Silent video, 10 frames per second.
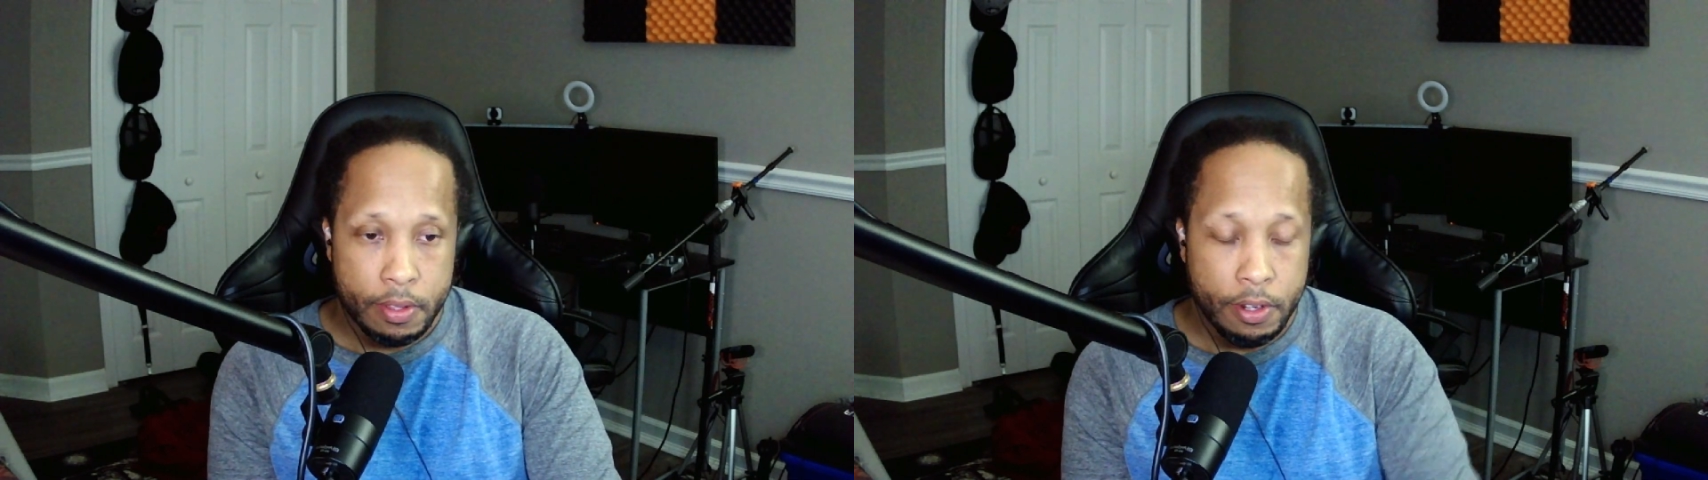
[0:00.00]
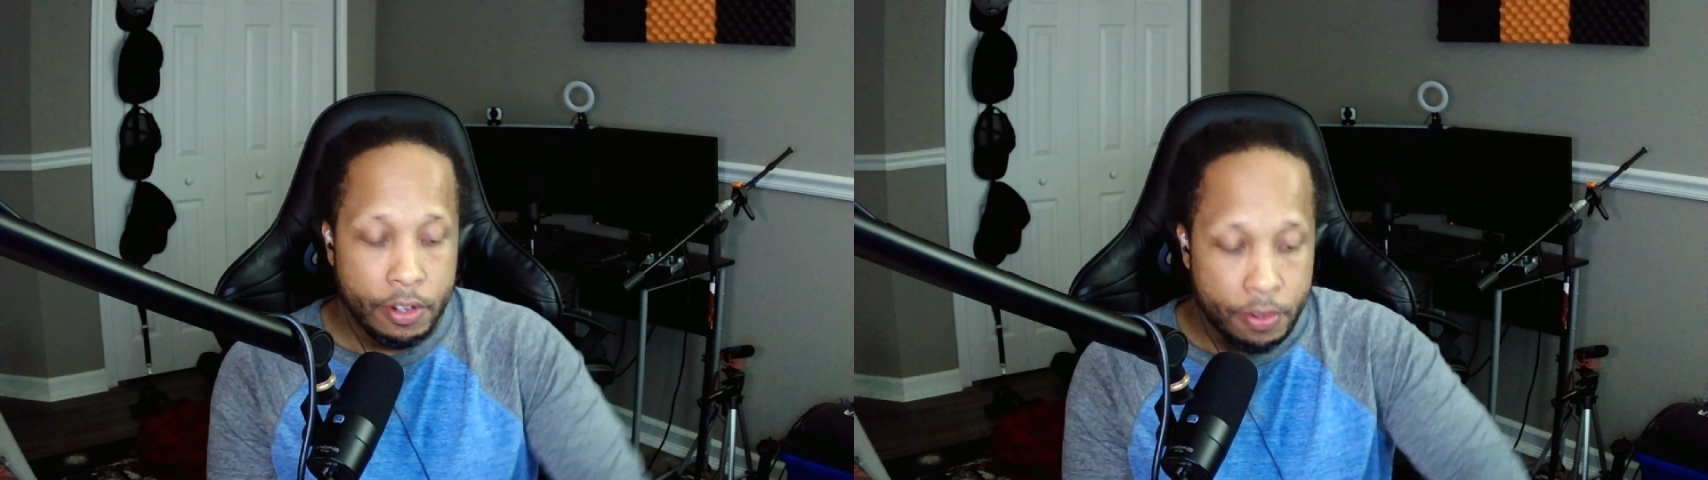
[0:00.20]

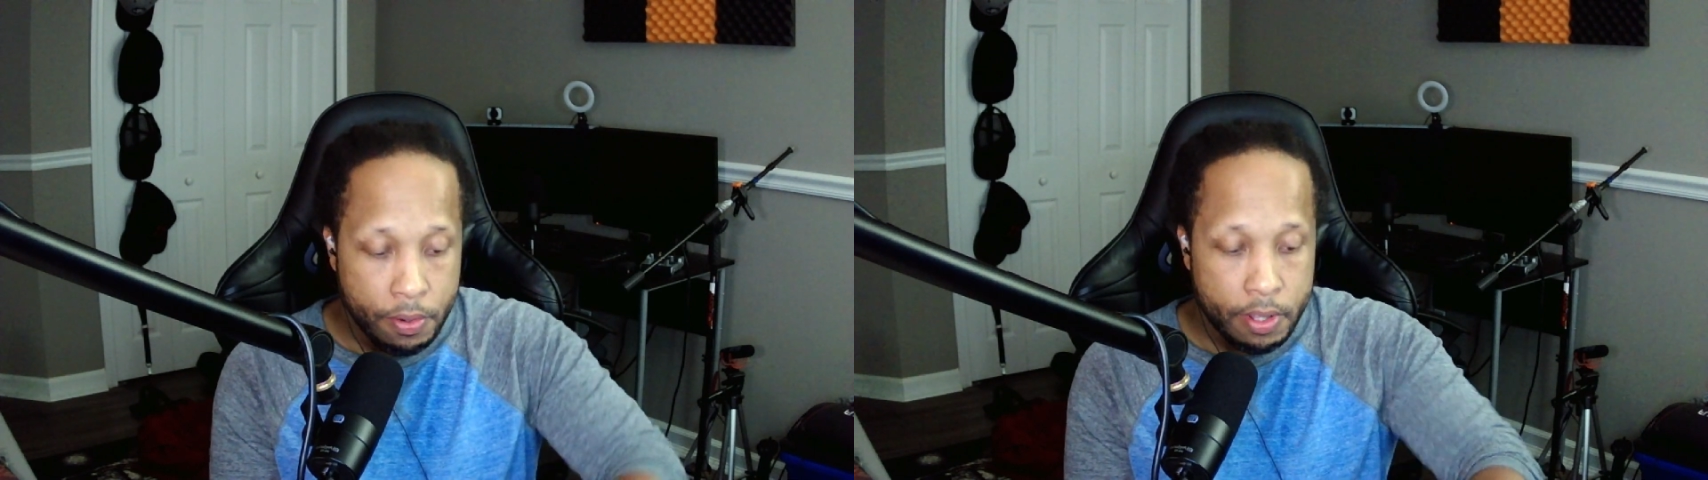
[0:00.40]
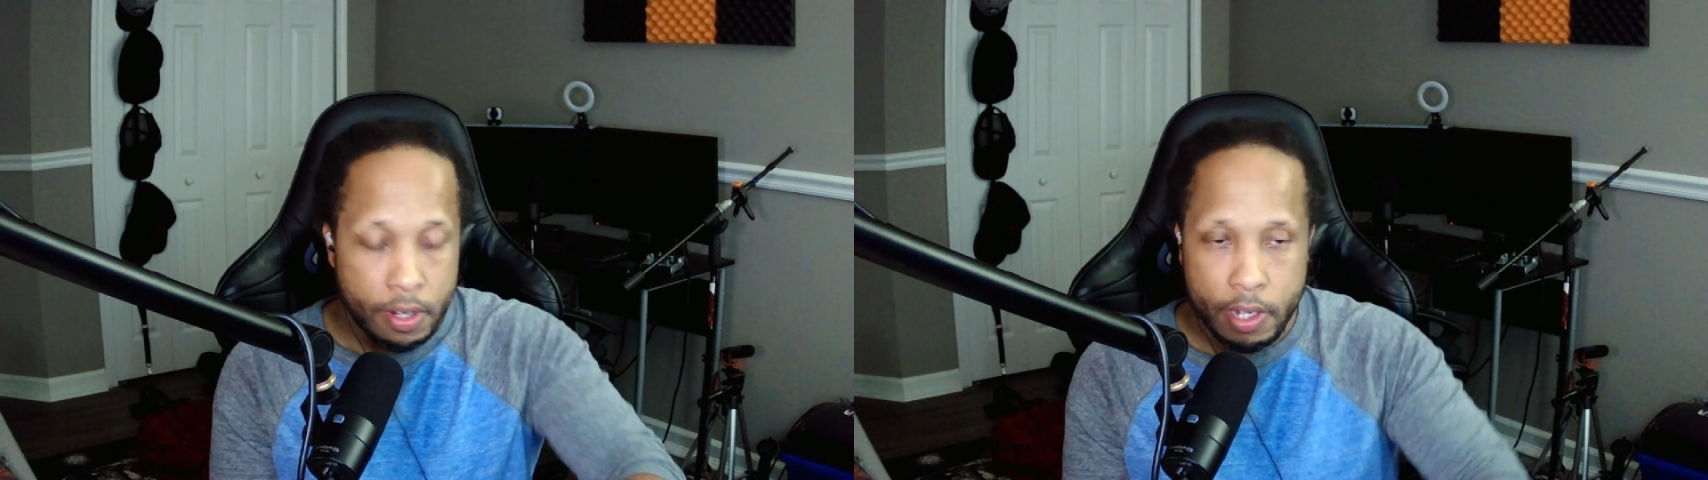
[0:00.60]

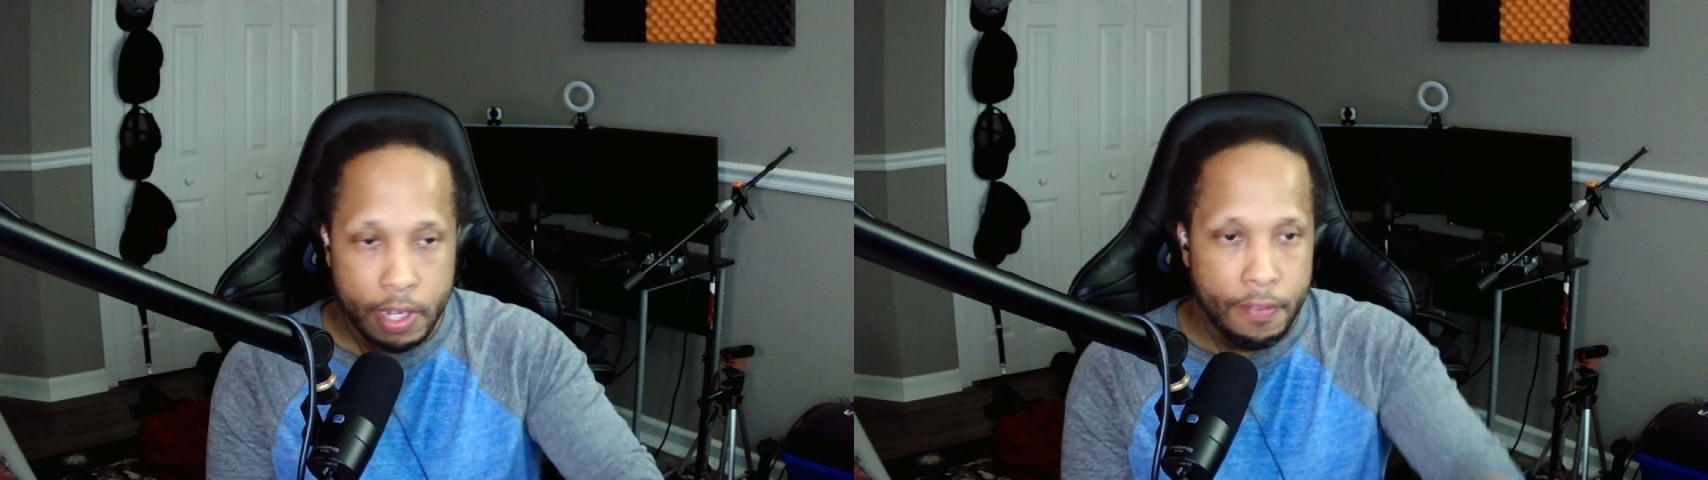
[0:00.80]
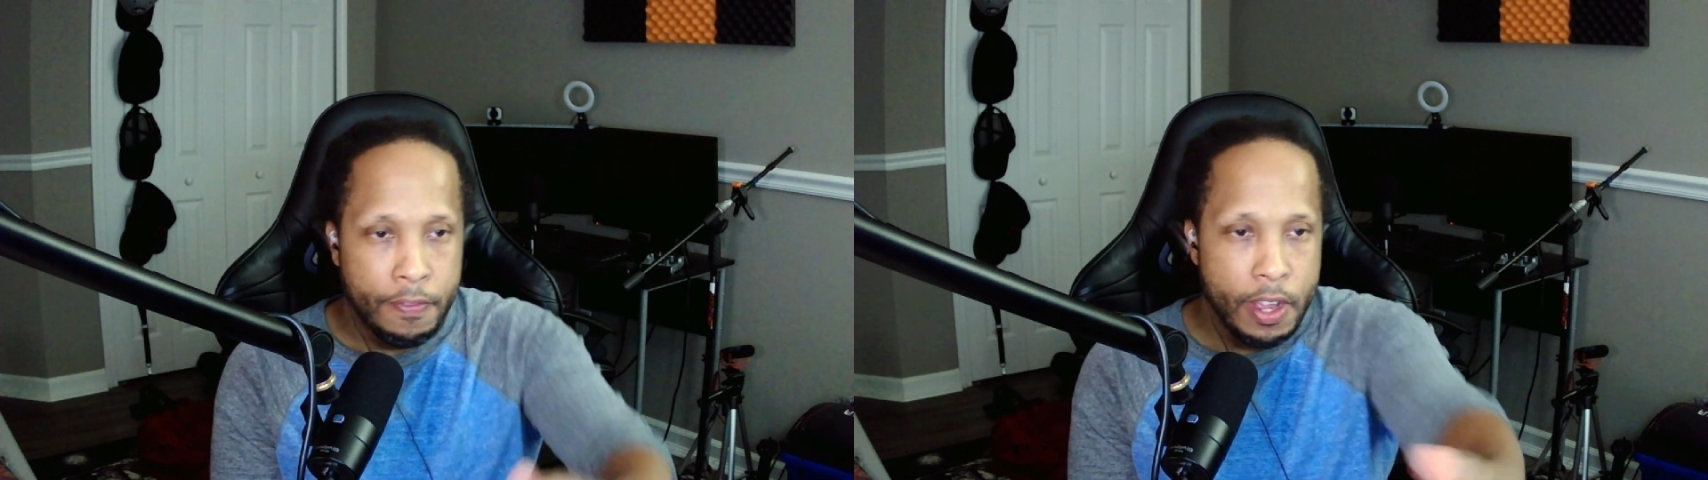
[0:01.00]

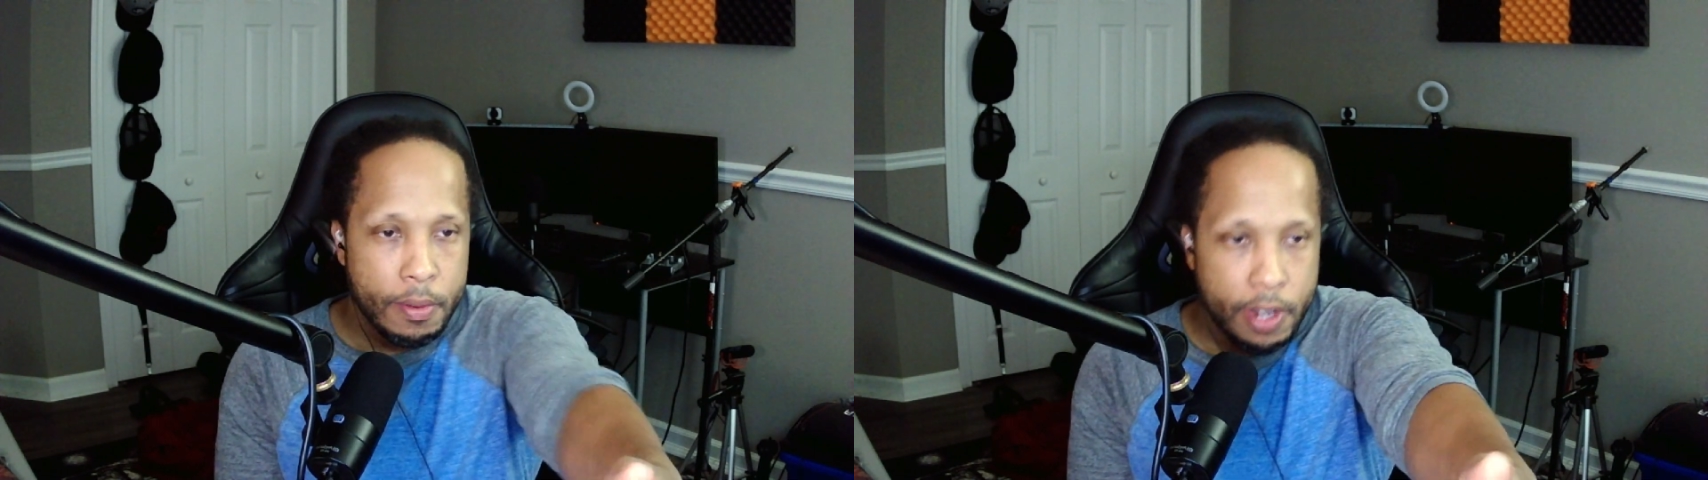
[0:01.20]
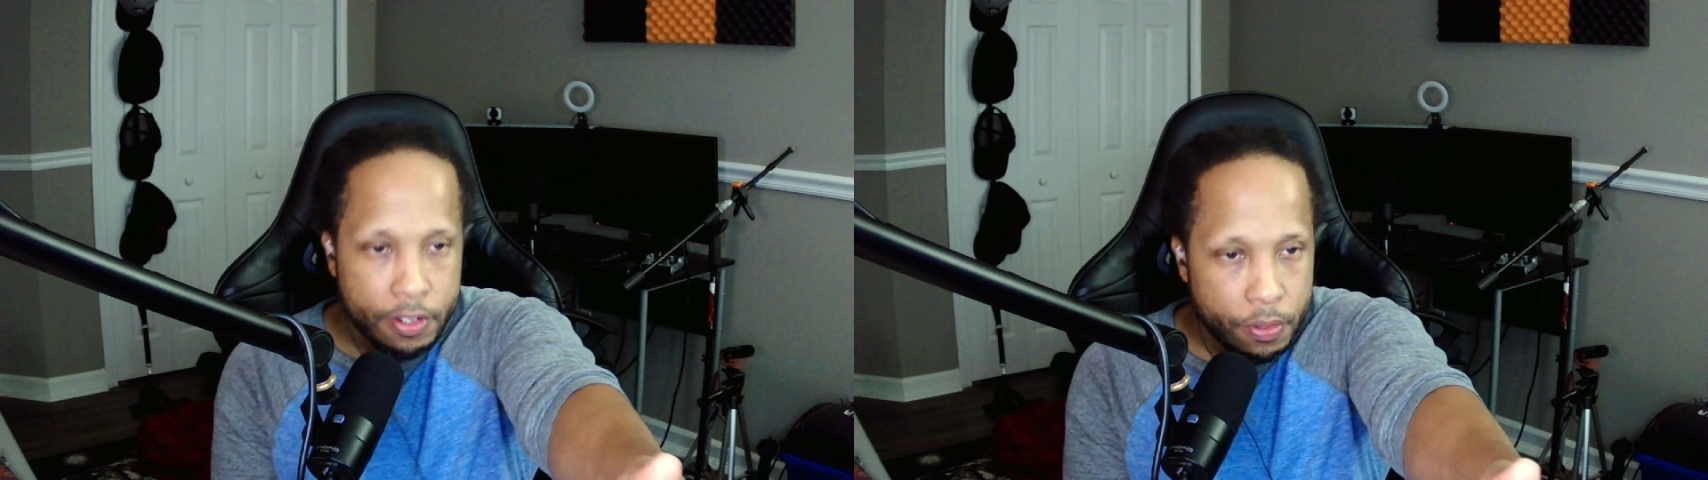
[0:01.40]

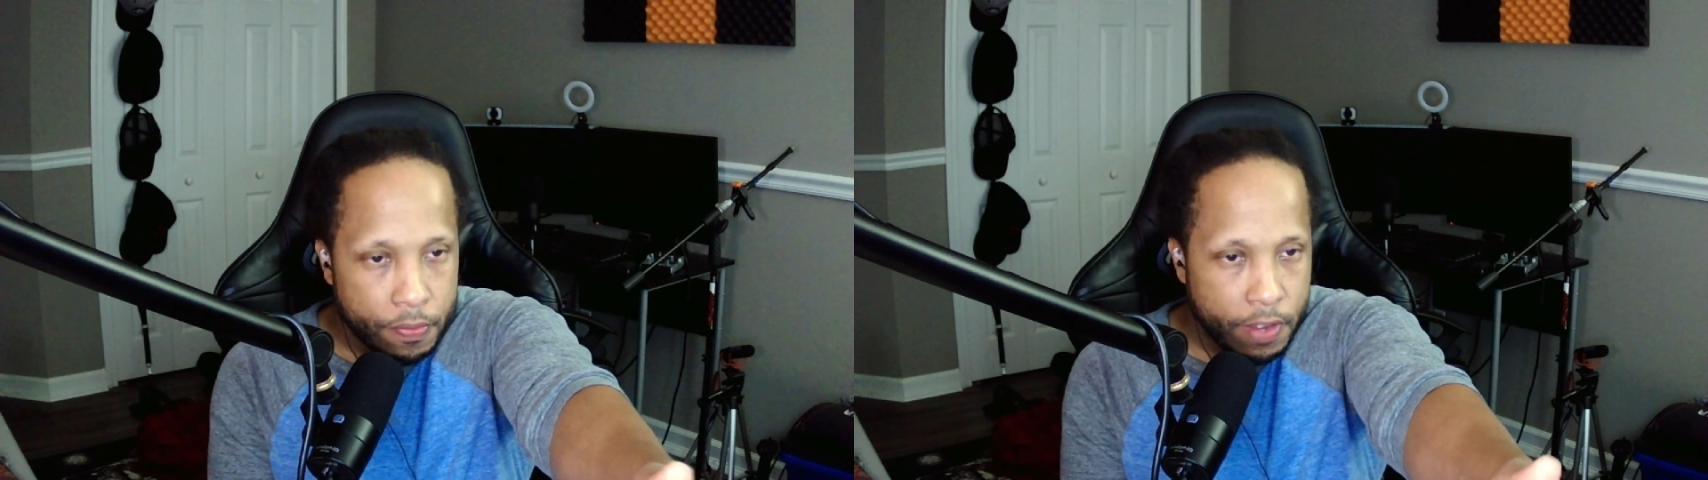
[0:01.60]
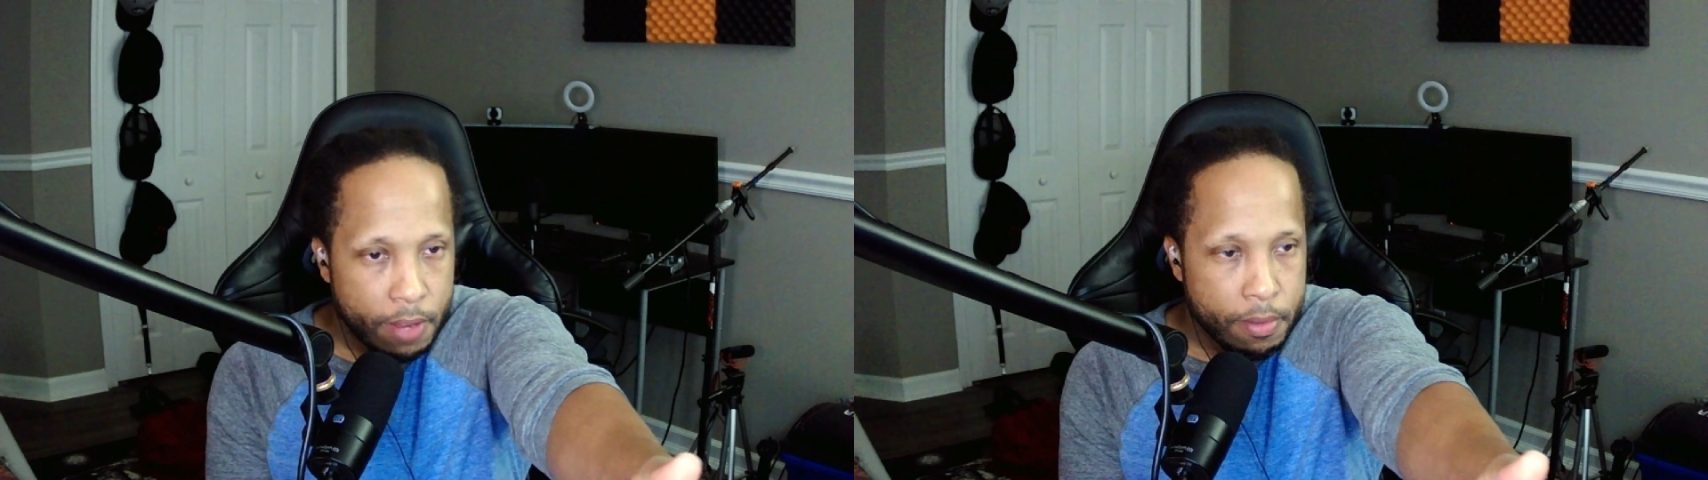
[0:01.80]
Let's use
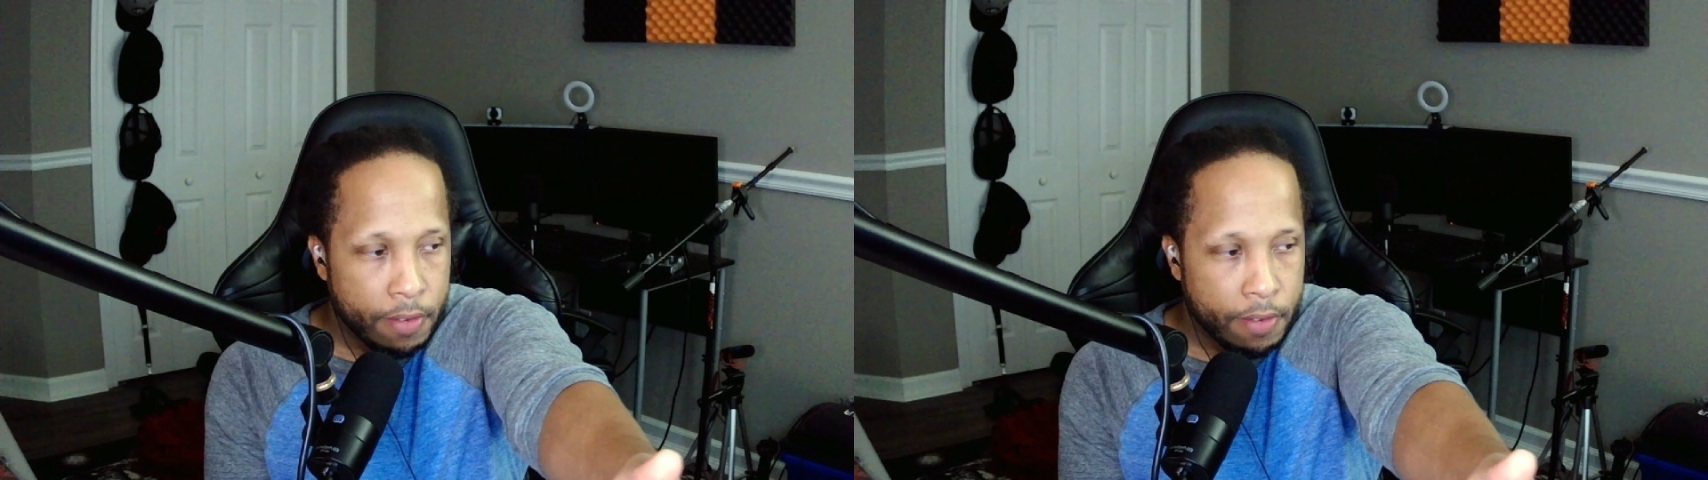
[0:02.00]
Velma